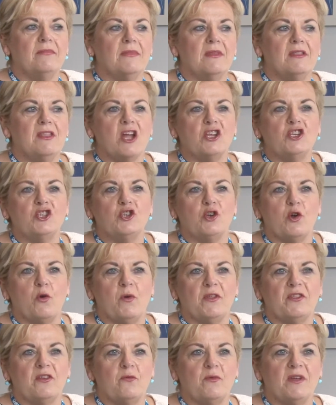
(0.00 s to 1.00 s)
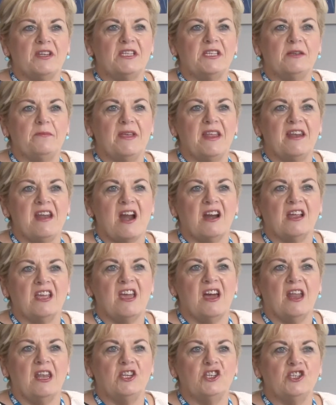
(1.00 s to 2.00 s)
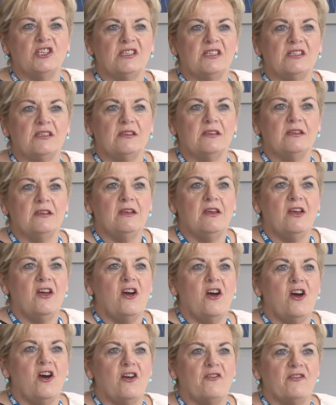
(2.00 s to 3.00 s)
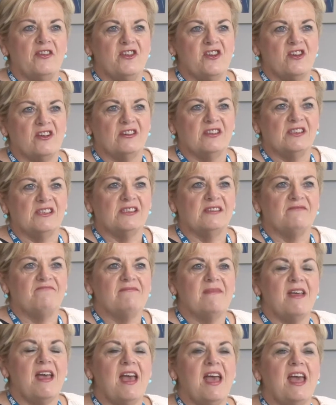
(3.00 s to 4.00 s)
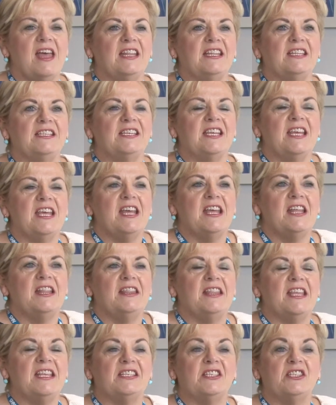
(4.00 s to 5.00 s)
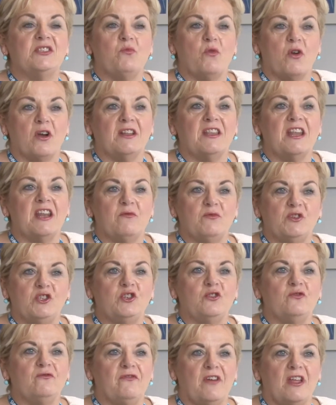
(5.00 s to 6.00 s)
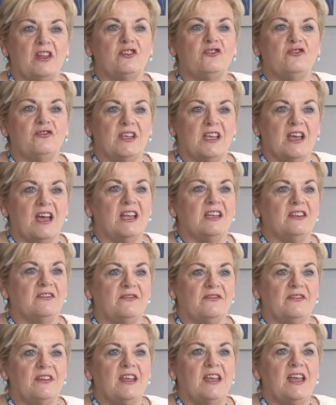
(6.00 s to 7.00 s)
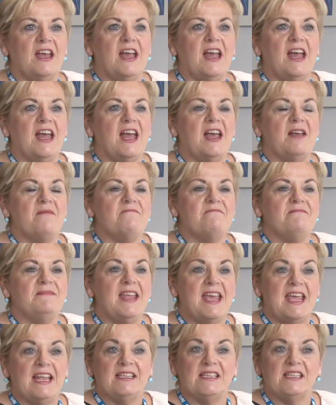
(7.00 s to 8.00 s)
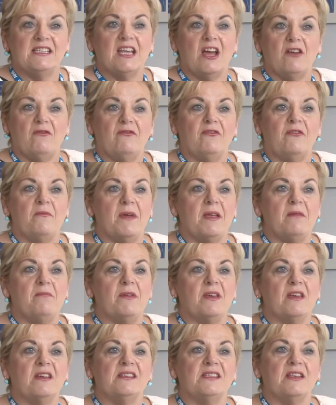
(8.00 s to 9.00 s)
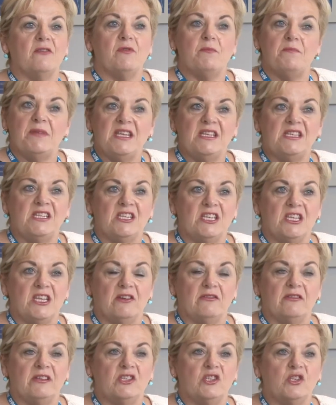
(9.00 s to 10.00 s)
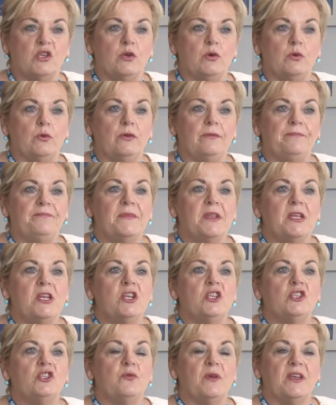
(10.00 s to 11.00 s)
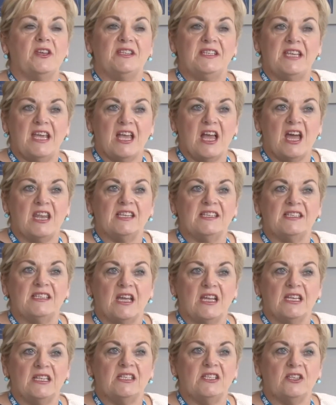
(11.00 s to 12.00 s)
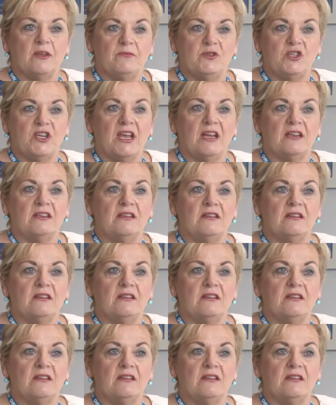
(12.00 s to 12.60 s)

not sure whether I wanted to be an archaeologist or a nurse. And this work that I was doing voluntary kind of nailed it down for me, because I repeated a year in school so I could take on a science subject,